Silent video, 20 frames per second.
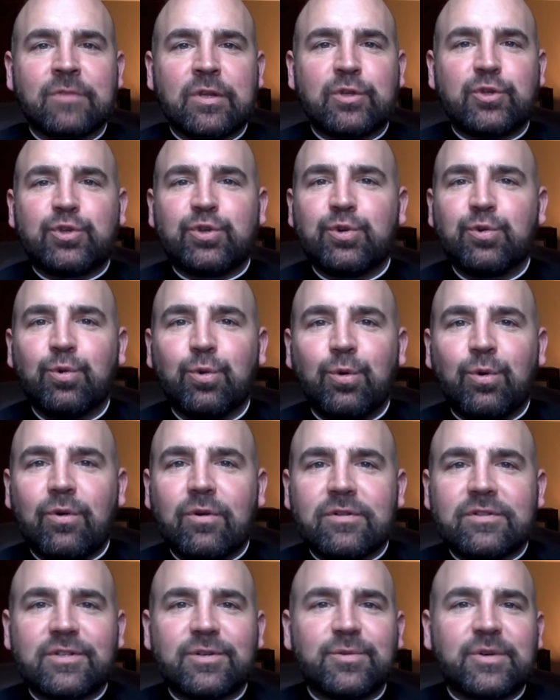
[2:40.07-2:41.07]

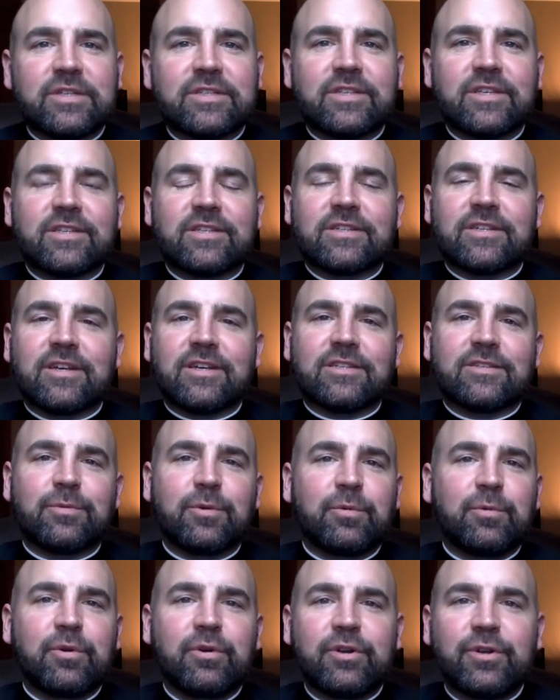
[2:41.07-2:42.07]
tool to assist us
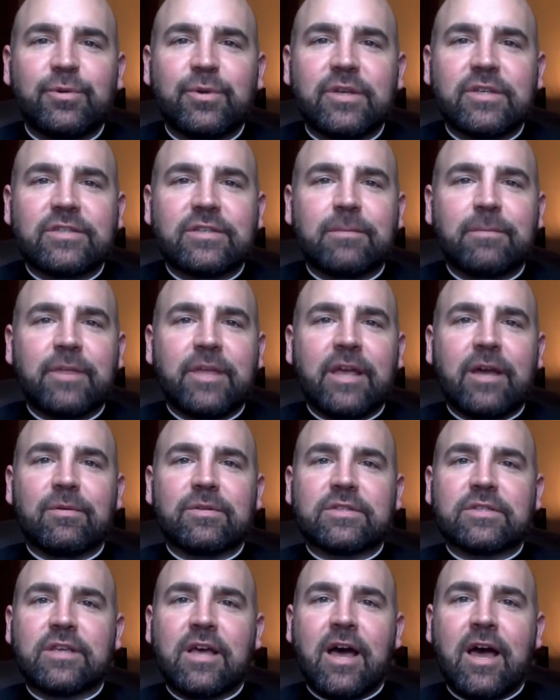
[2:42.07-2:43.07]
when we were doing something
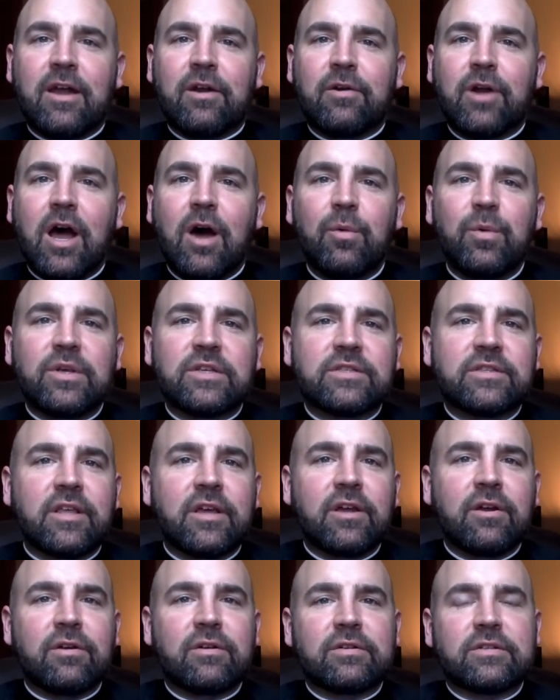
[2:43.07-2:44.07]
outside, or always
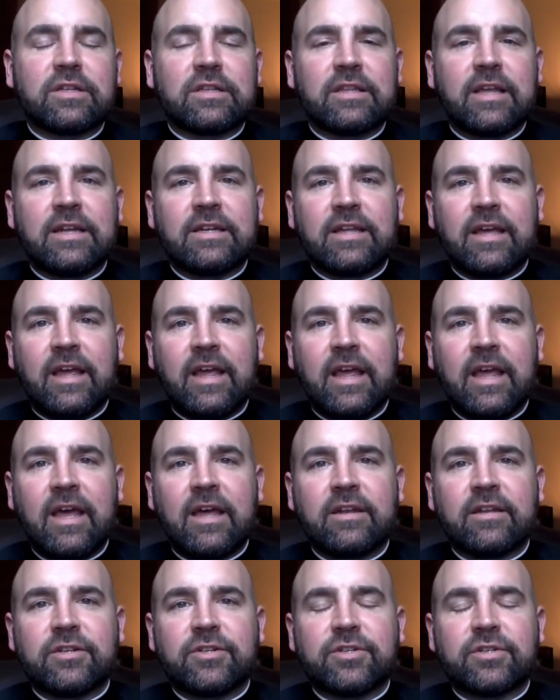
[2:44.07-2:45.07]
there to lend a
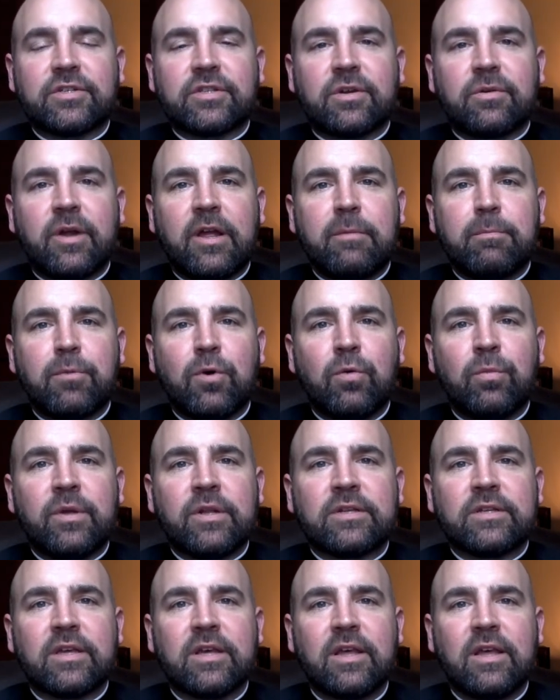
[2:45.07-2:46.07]
hand at just the right
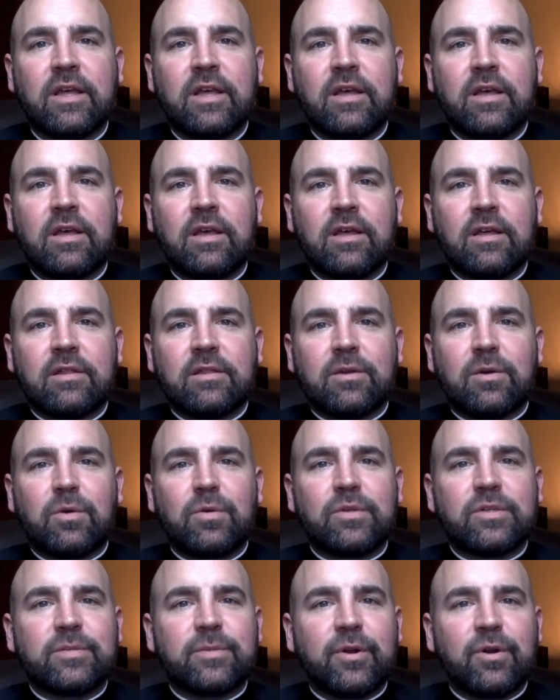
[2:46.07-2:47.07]
moment. The
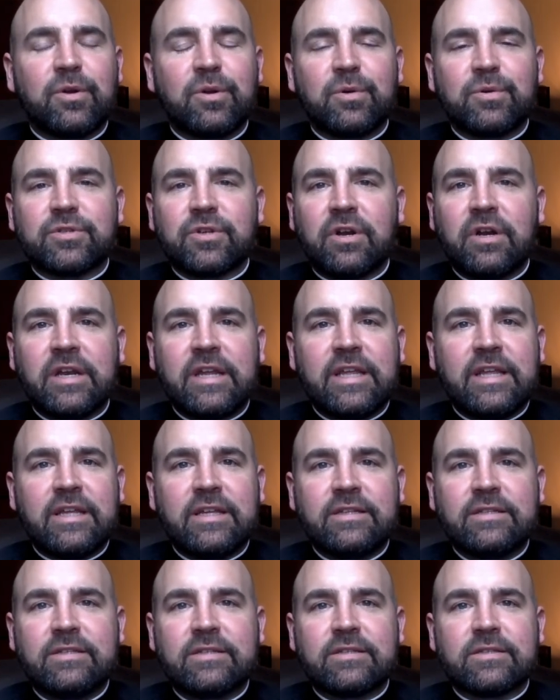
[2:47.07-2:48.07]
Holy Spirit knows our
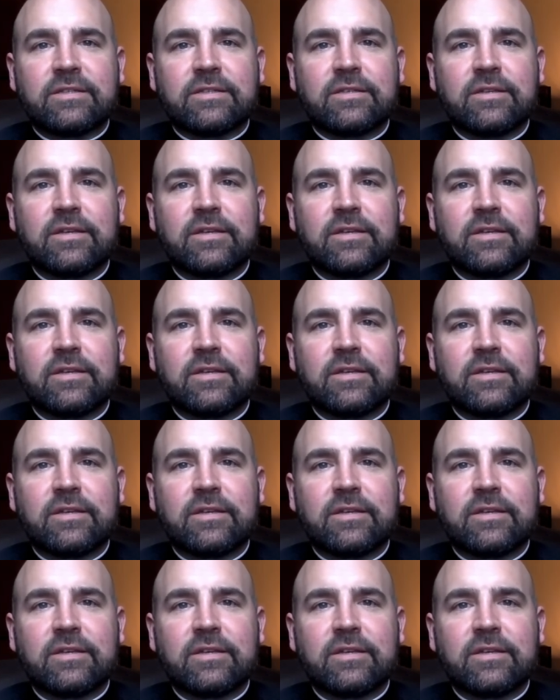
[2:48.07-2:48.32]
needs,